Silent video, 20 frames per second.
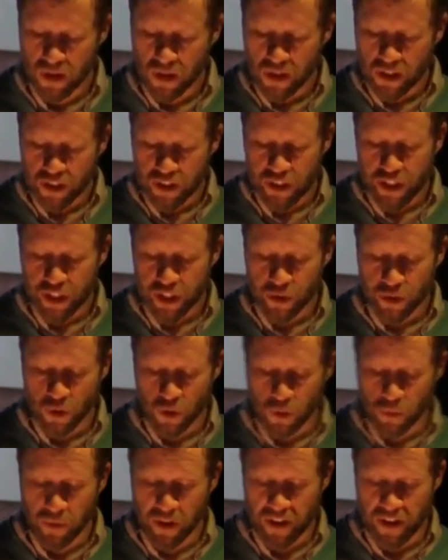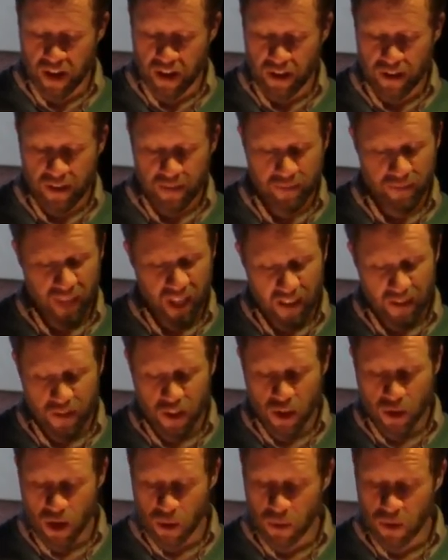She had told me that even
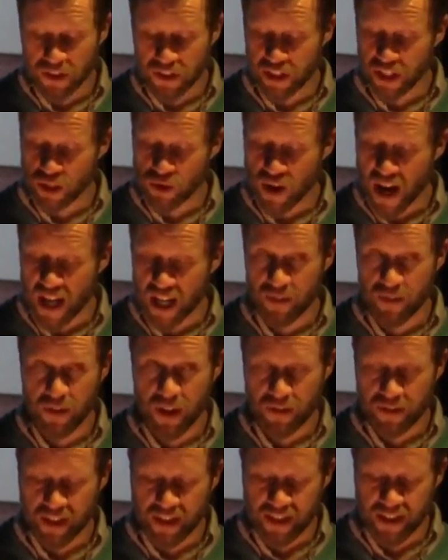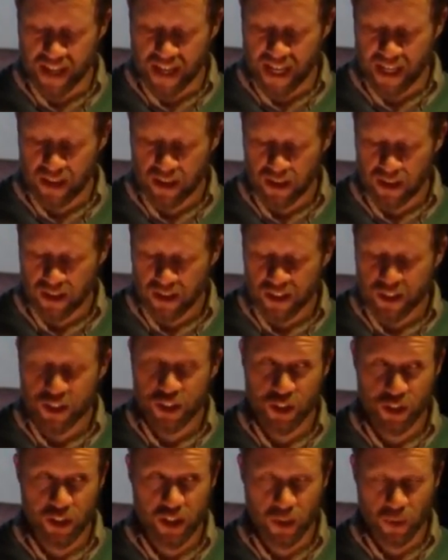though I wasn't attractive enough to date, she
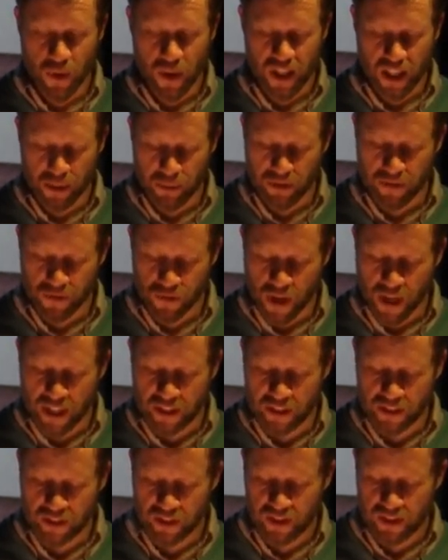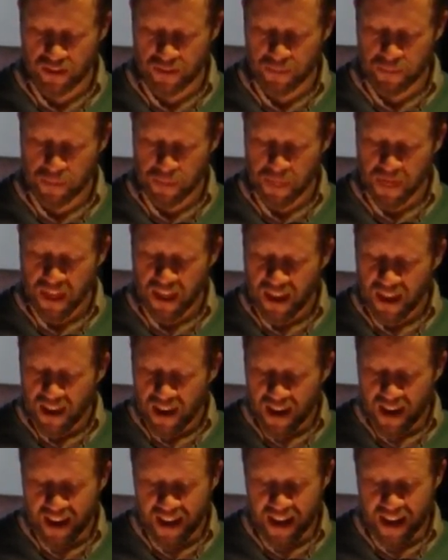still wanted to be friends.
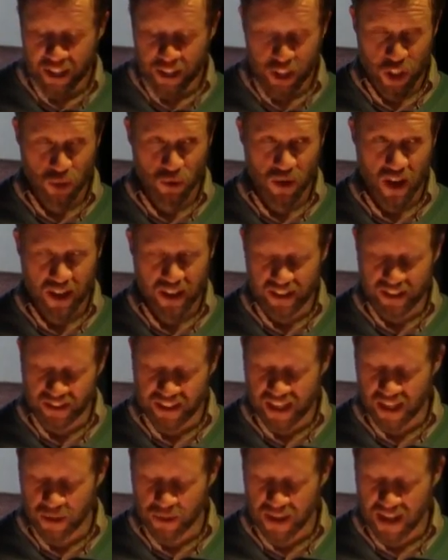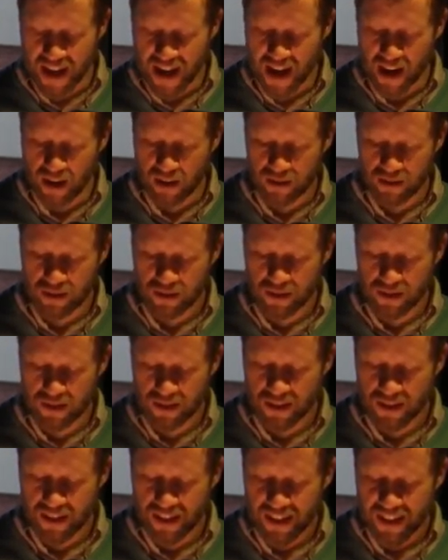And I had shrugged and said okay.
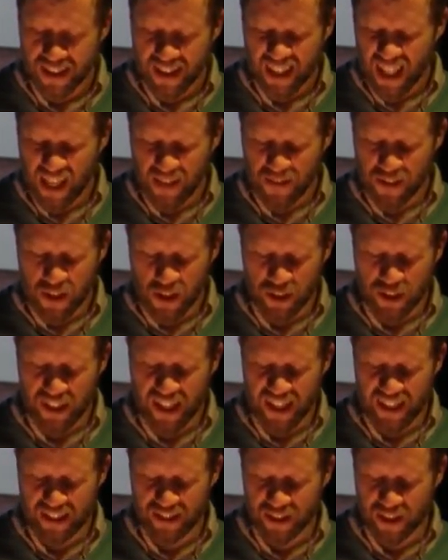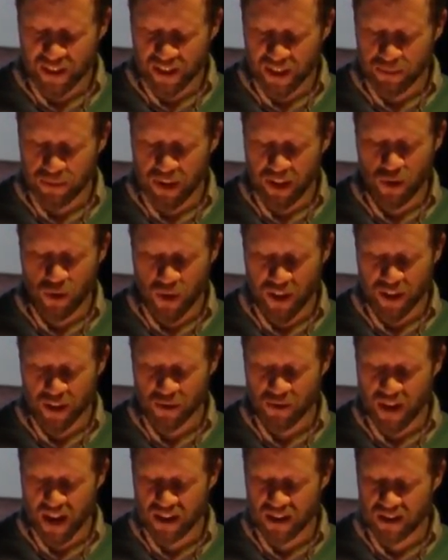Even though she had insulted me quite
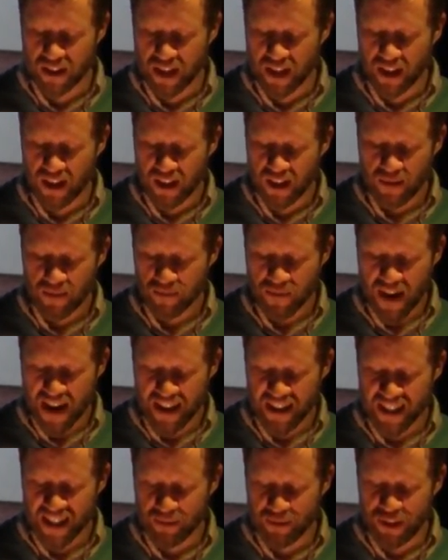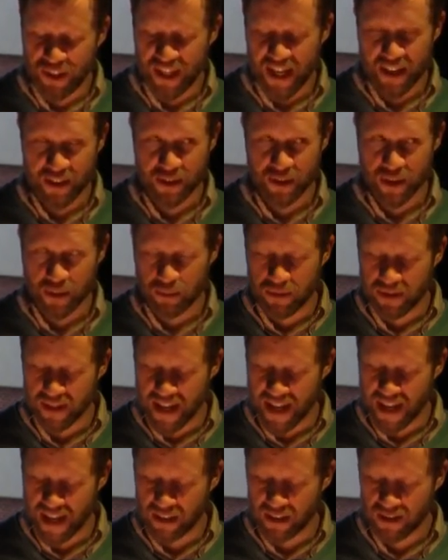directly, I didn't object or
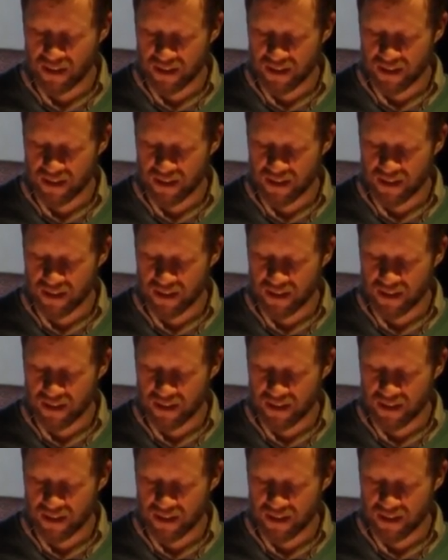complain.